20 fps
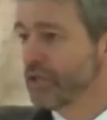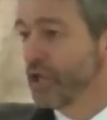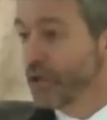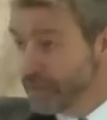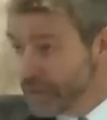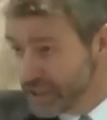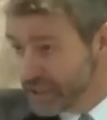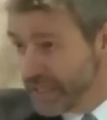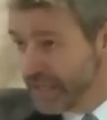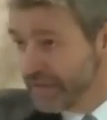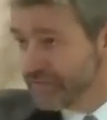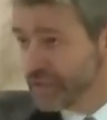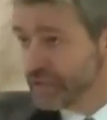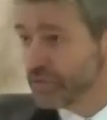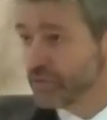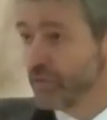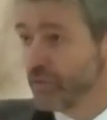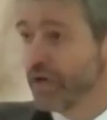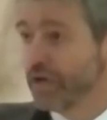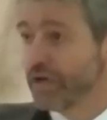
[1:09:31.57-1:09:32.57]
You receive
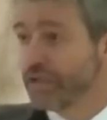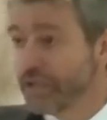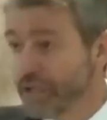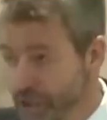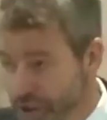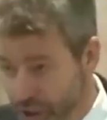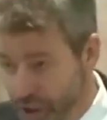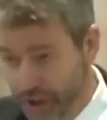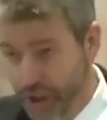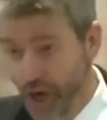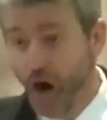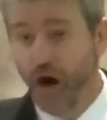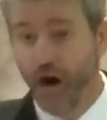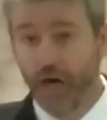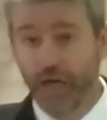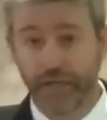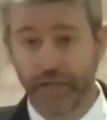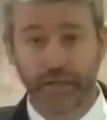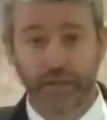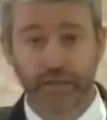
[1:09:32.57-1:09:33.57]
this word, you're
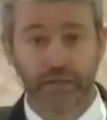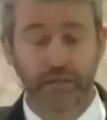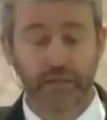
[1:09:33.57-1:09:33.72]
gone.